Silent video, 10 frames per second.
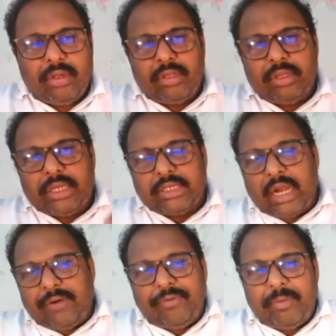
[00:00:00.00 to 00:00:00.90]
They
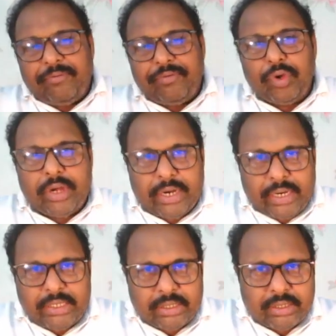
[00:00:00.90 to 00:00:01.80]
start from a few
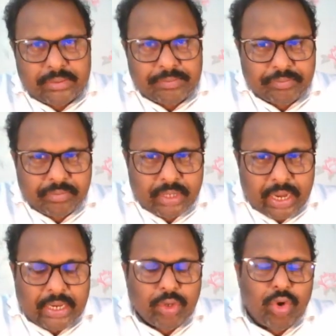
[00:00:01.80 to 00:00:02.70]
hertz
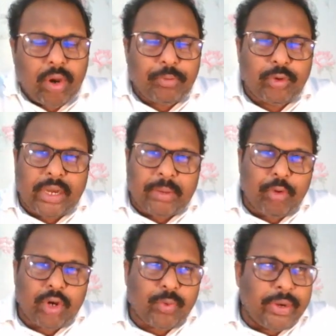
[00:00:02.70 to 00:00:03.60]
and go up to 10
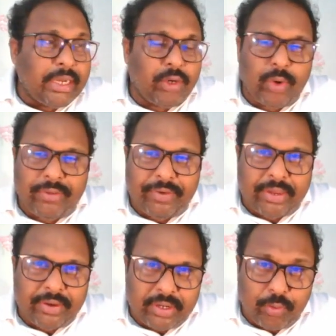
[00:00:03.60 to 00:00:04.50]
power 20,
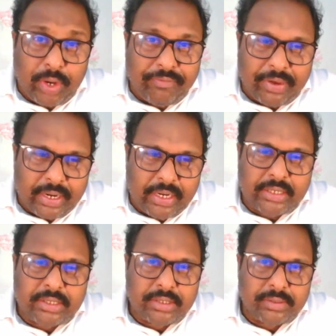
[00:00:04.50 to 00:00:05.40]
25
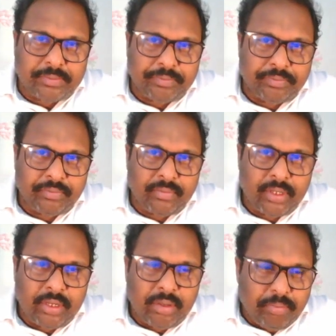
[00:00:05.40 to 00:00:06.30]
hertz.
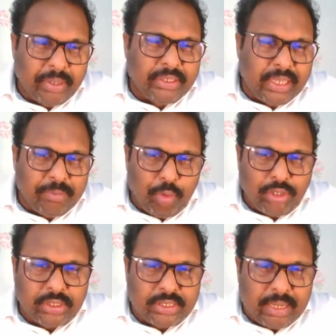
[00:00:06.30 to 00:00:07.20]
But they are more
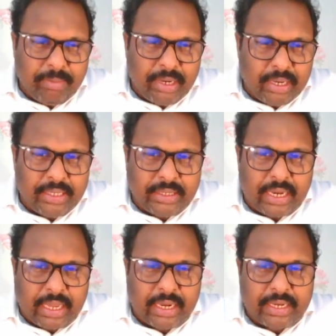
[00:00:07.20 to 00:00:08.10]
stable in their
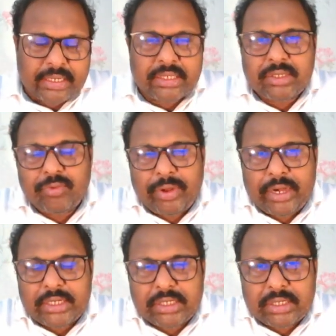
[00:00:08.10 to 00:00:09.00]
occurrence when
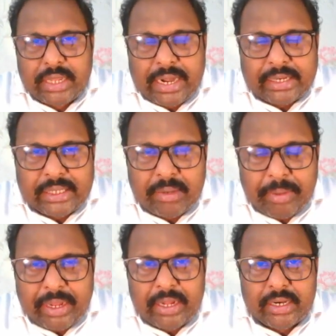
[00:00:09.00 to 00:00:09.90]
it's greater than
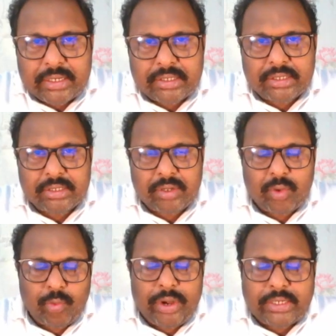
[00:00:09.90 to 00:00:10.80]
megahertz,
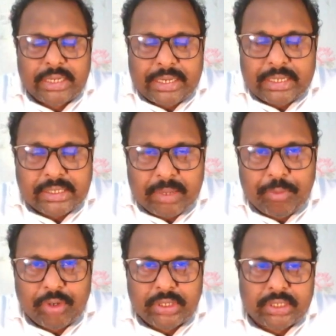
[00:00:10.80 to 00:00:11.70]
when it's at least 10
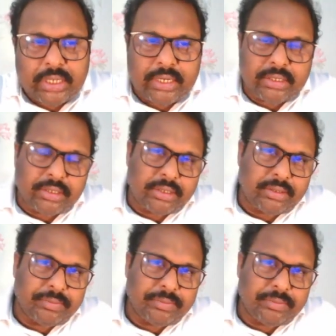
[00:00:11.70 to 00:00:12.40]
power 6 hertz.